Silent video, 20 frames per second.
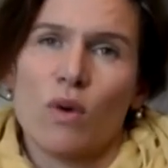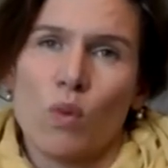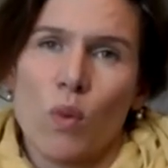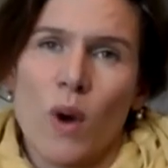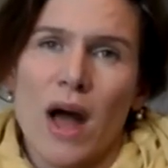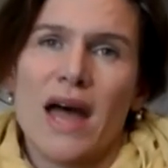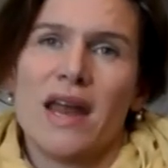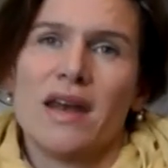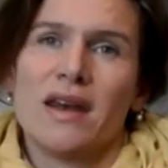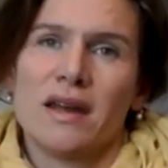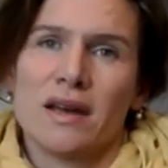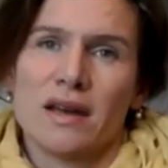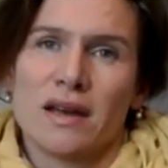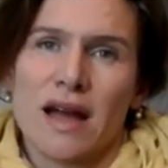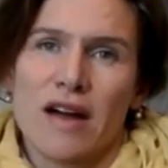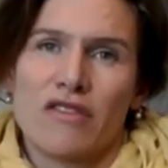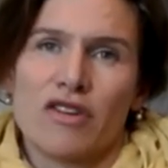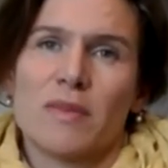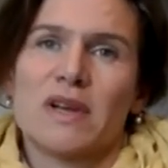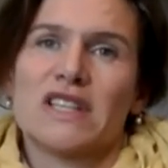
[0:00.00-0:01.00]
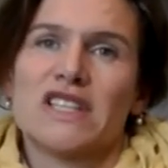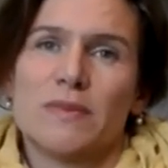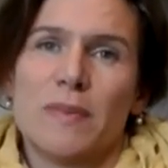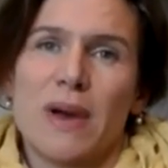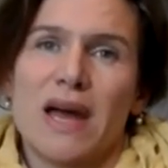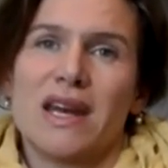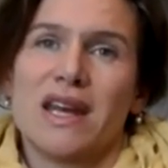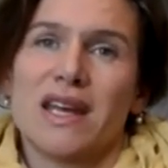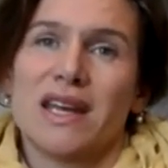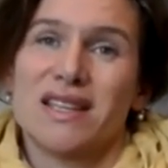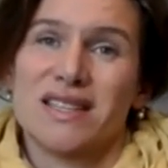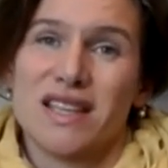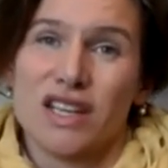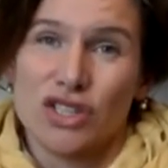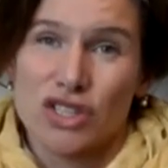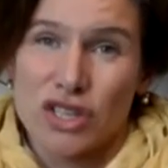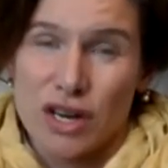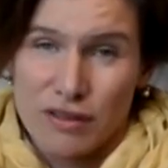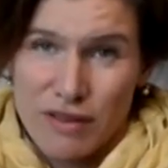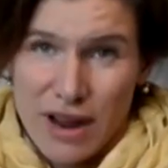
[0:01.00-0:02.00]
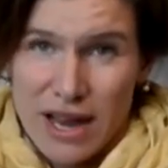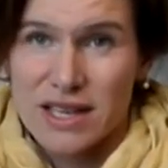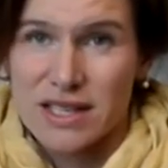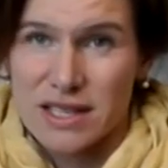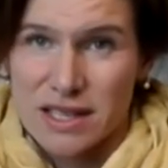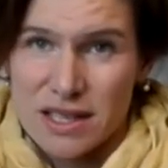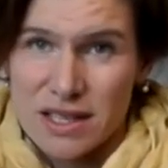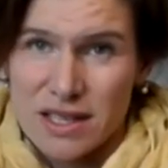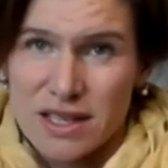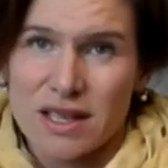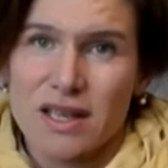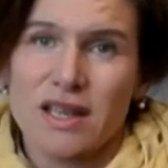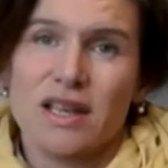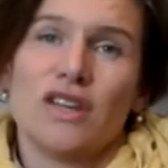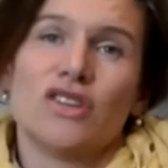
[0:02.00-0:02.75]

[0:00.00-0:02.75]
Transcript: when government spending is directed